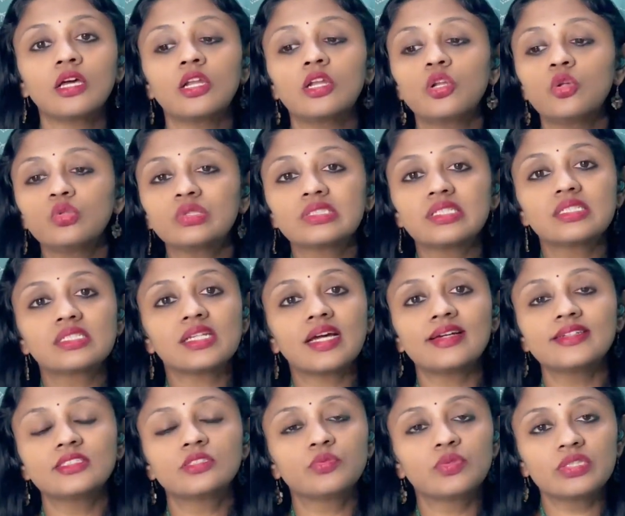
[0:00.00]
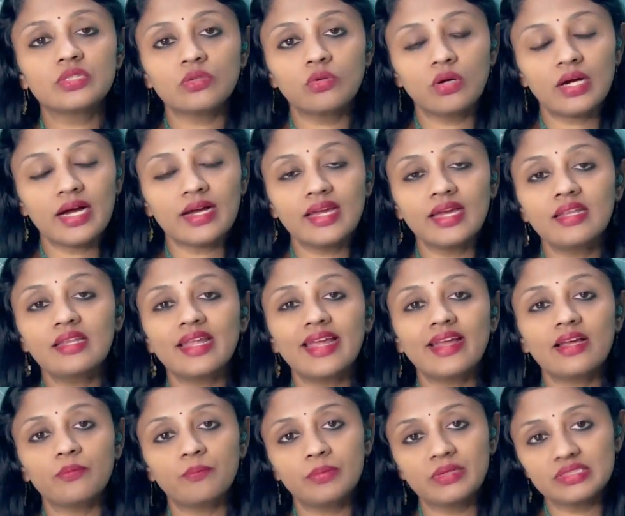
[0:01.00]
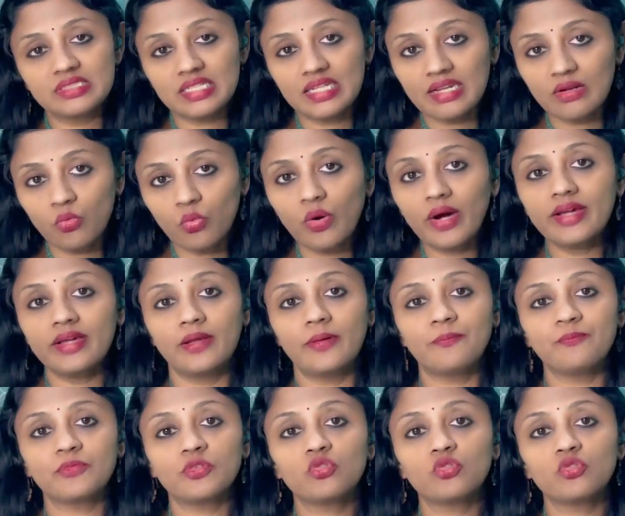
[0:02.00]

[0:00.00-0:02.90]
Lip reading: lose the ties with, again, person Y.